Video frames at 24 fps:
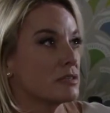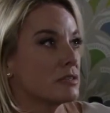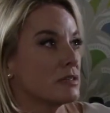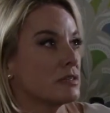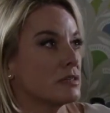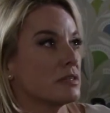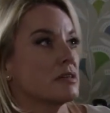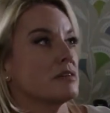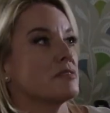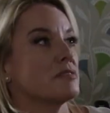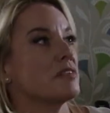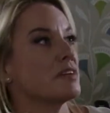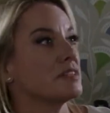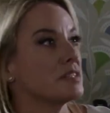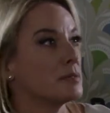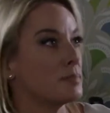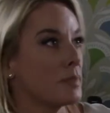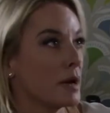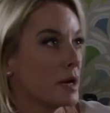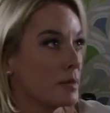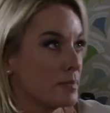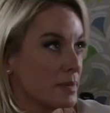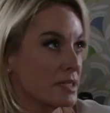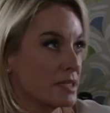funded by
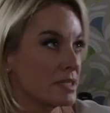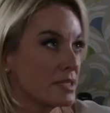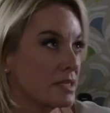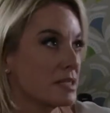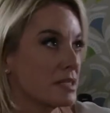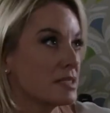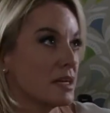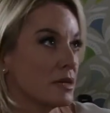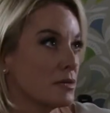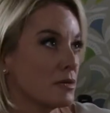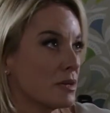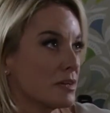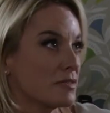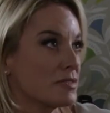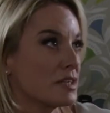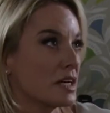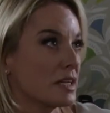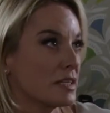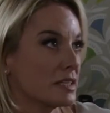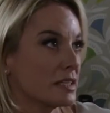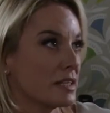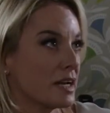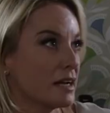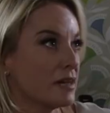a business loan I've
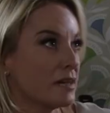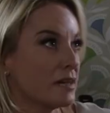taken out,